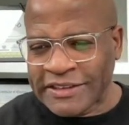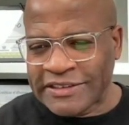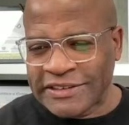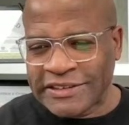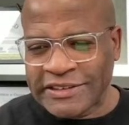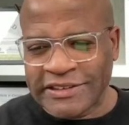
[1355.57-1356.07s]

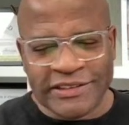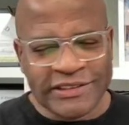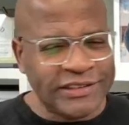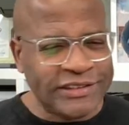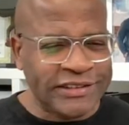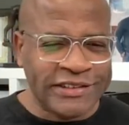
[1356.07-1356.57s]

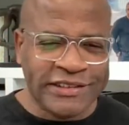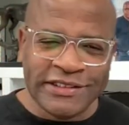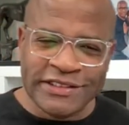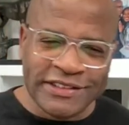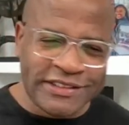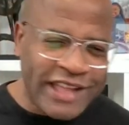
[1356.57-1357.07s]

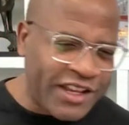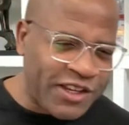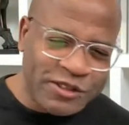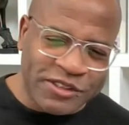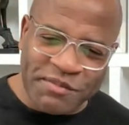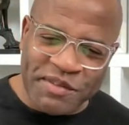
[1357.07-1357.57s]
Ooh, that
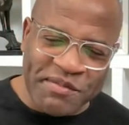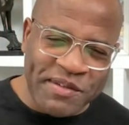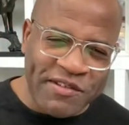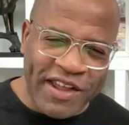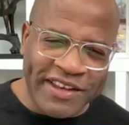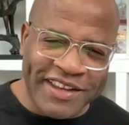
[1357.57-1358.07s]
used to be me
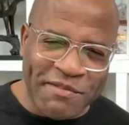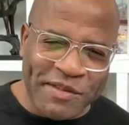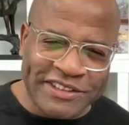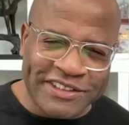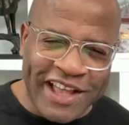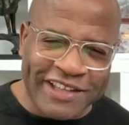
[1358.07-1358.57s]
right there,
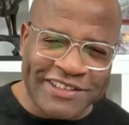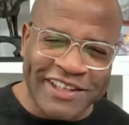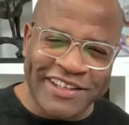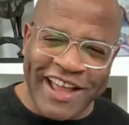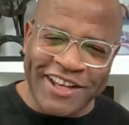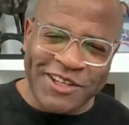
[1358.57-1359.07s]
Miss
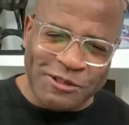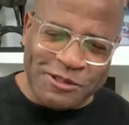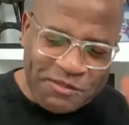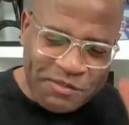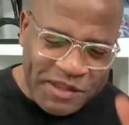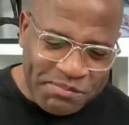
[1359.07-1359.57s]
Jocelyn. That used
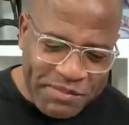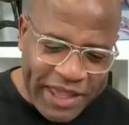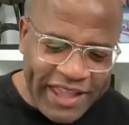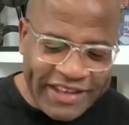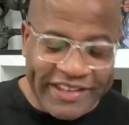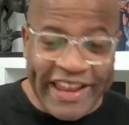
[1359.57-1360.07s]
to be
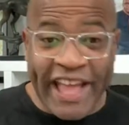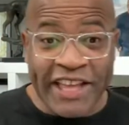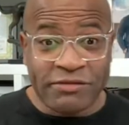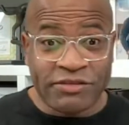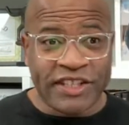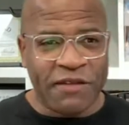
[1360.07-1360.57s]
me.
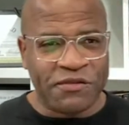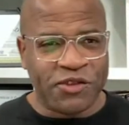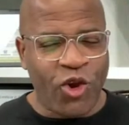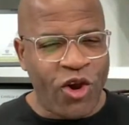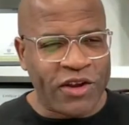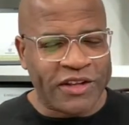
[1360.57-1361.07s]
Negative
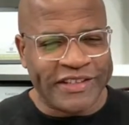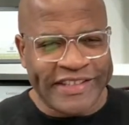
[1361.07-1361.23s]
self-talk.